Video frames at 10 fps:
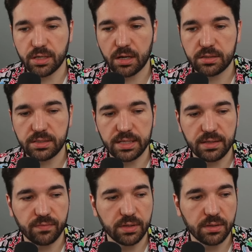hard to
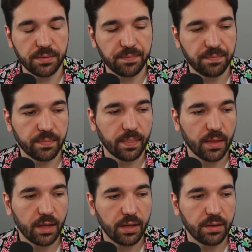even
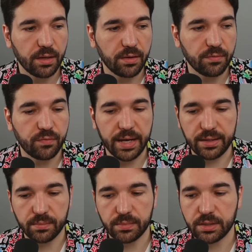
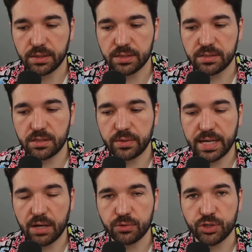fathom considering
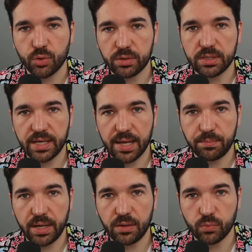how short the
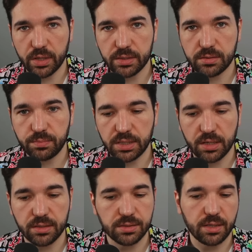campaign was.
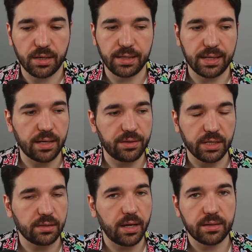Because again, I
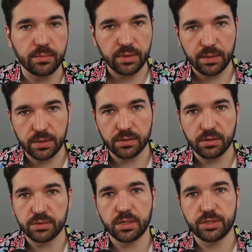think a lot of the blame here
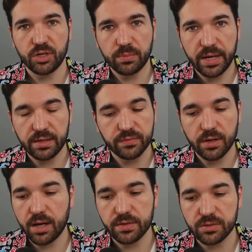goes on Joe Biden for
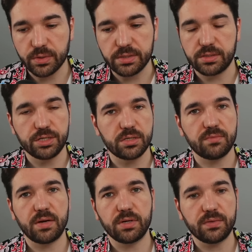obvious reasons. He should
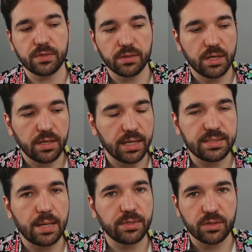have never even
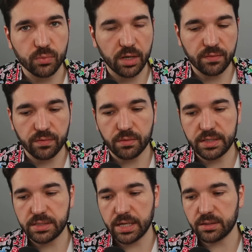attempted to run for a
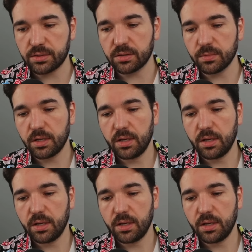second term.